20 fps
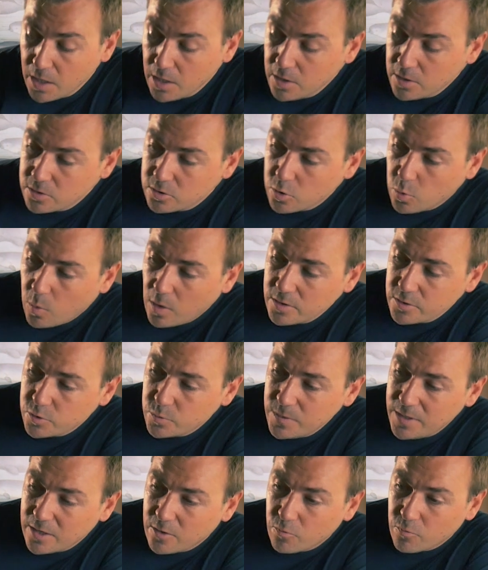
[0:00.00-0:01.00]
So once
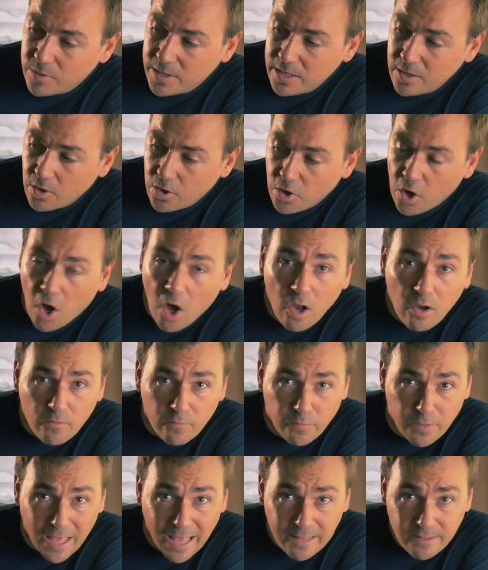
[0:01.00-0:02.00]
we agree on all
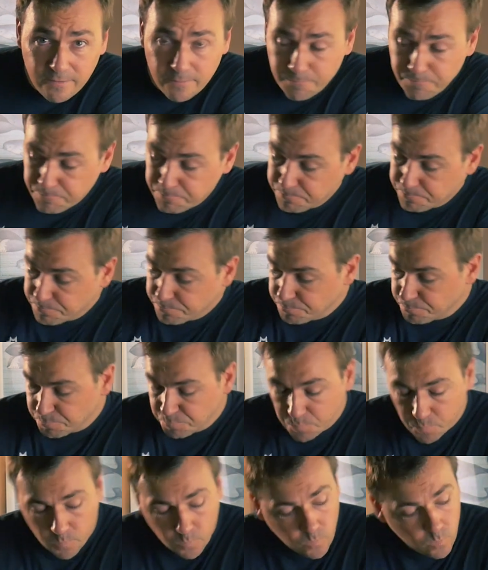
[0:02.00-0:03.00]
of that,
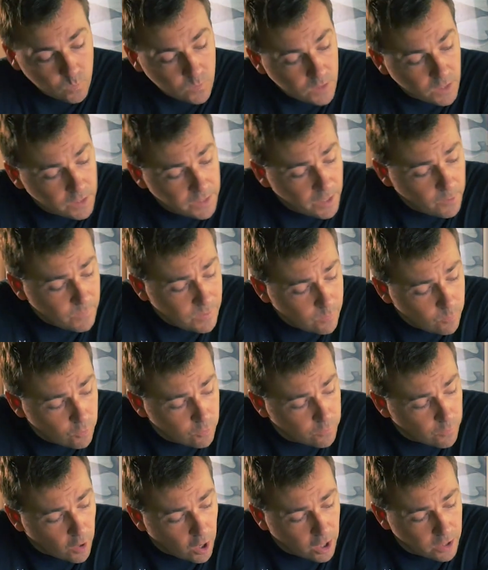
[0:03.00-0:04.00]
then we
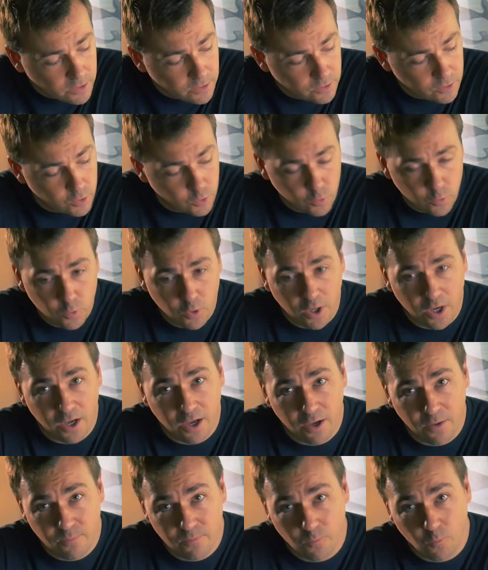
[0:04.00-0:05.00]
move on to
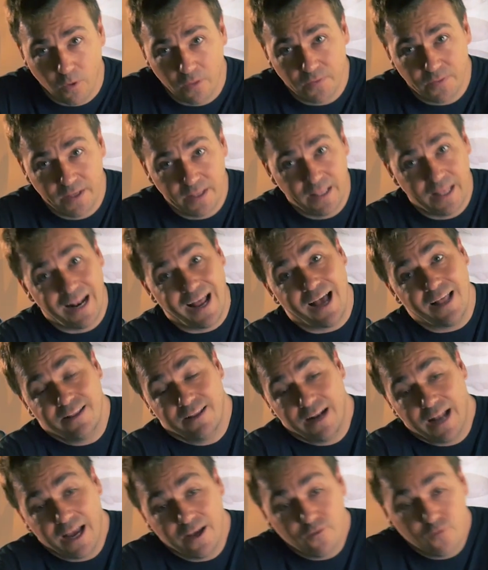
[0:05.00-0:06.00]
one thing
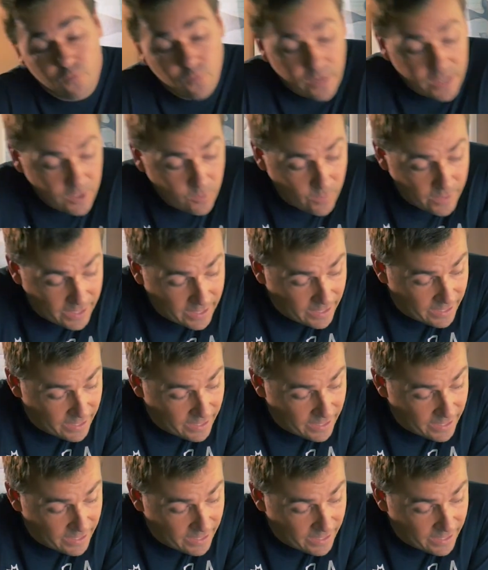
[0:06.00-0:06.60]
that I do anyway